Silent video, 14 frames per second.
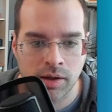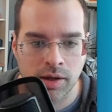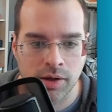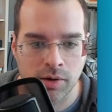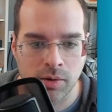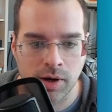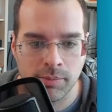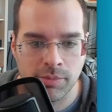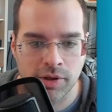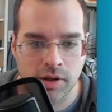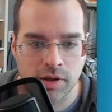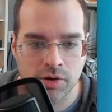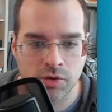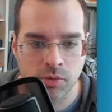I can grab
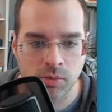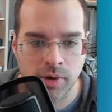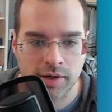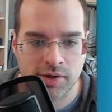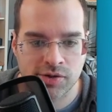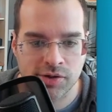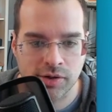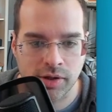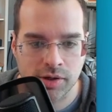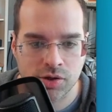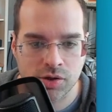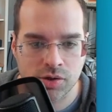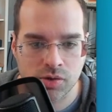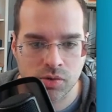the direct
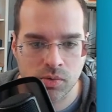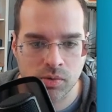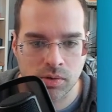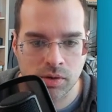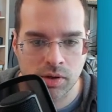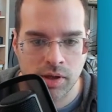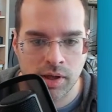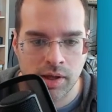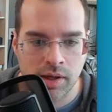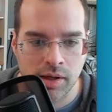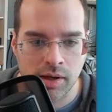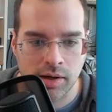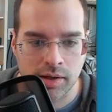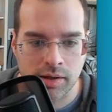selection tool
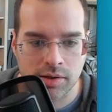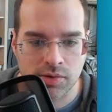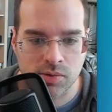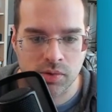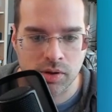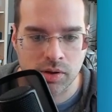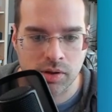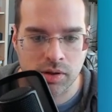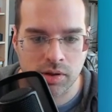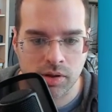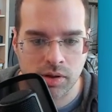and I can sort of